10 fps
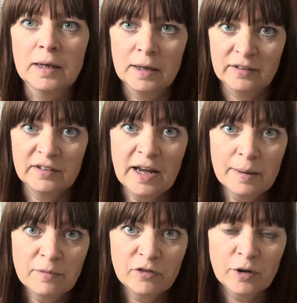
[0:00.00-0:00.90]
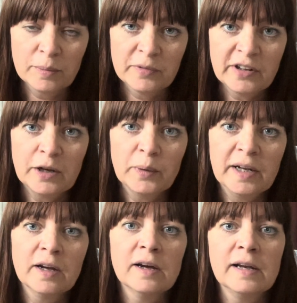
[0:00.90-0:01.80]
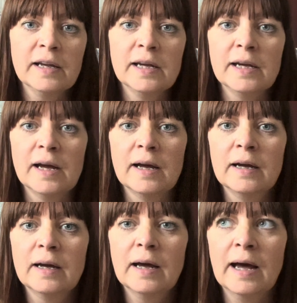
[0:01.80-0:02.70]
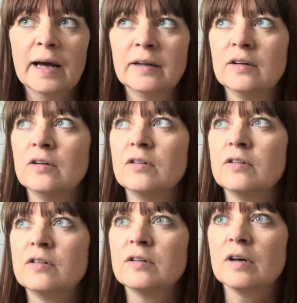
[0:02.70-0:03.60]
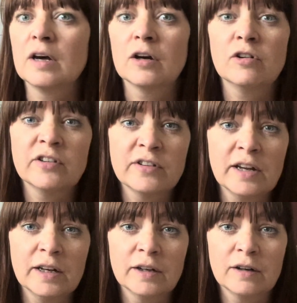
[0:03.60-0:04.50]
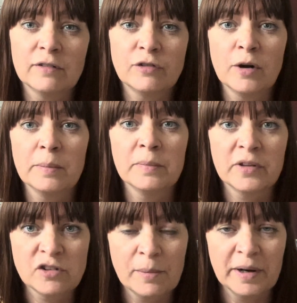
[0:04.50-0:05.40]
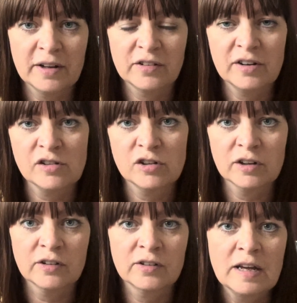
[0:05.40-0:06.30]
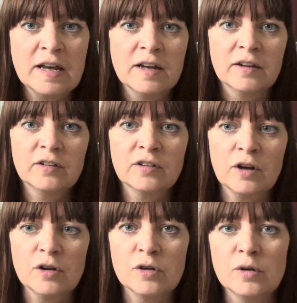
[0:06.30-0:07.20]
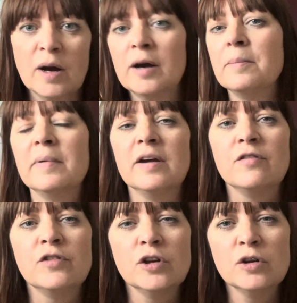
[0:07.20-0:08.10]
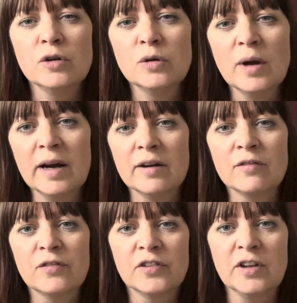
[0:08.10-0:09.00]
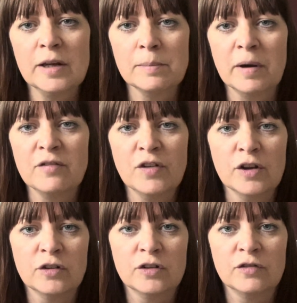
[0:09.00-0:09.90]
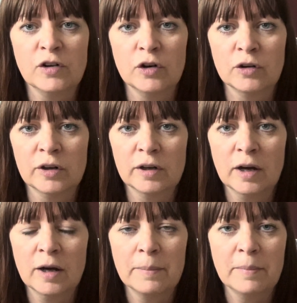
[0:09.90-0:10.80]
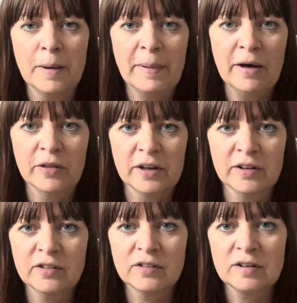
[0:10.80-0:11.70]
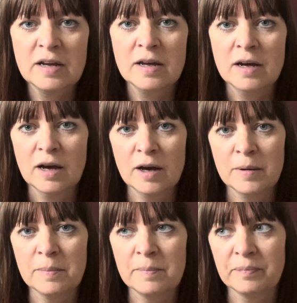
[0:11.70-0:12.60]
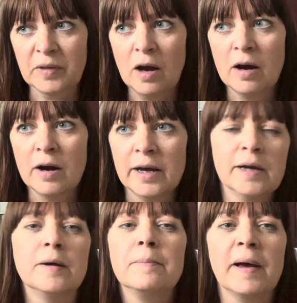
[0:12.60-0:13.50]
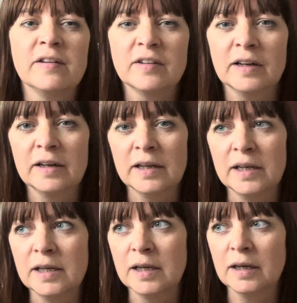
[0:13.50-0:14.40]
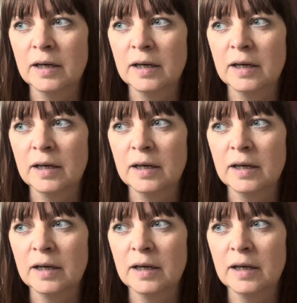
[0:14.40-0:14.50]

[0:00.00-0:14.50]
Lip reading: Sam from Sequin Girly and Christine from the Gemini Stitchers. So if you have seen my first vlog about this, I basically